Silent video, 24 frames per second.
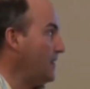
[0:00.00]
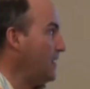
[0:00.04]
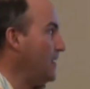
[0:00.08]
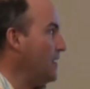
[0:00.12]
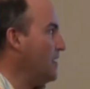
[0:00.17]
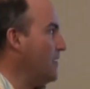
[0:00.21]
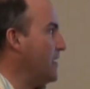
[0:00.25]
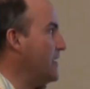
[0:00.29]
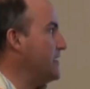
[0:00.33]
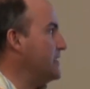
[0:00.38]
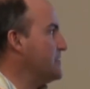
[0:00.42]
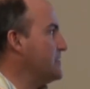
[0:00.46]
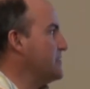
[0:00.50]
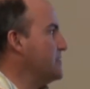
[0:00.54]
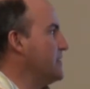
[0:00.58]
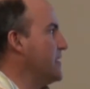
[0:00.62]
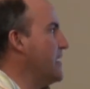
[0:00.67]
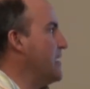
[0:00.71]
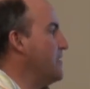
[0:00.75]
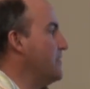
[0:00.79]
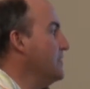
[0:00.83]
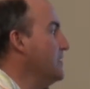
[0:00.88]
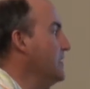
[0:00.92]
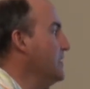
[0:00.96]
All right, so
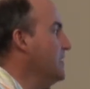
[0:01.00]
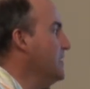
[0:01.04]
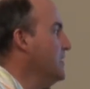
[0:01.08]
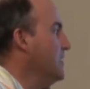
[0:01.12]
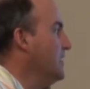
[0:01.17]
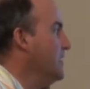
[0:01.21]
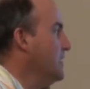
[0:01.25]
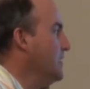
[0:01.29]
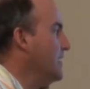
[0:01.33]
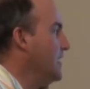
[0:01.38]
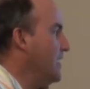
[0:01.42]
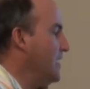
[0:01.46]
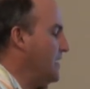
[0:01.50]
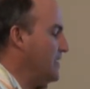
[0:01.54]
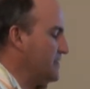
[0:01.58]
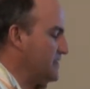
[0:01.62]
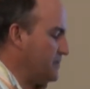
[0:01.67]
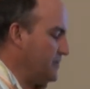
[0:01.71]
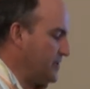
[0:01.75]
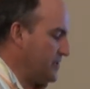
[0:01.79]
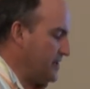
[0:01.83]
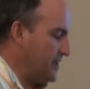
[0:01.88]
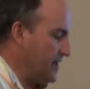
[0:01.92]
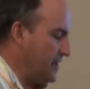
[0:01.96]
now
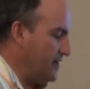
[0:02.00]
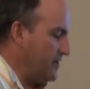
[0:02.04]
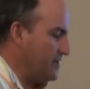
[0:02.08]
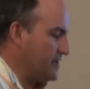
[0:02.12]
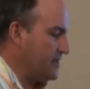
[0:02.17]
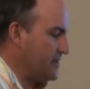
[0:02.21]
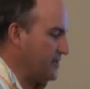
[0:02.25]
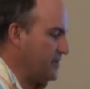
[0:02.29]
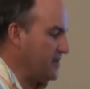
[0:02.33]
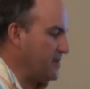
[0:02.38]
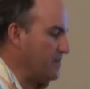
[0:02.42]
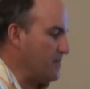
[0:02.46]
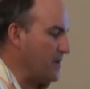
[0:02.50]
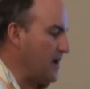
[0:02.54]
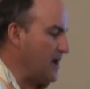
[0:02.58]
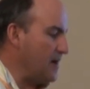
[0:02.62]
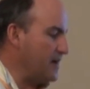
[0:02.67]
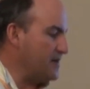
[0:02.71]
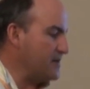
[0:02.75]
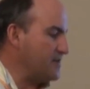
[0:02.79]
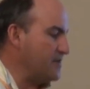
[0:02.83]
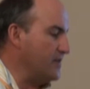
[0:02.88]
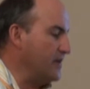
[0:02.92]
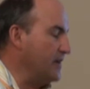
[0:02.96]
switching gears here to
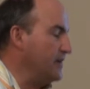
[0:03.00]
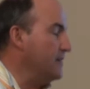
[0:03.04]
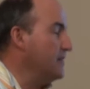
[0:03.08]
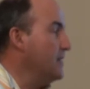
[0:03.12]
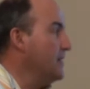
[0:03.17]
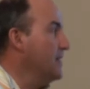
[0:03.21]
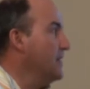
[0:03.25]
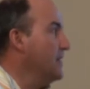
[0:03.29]
monitoring.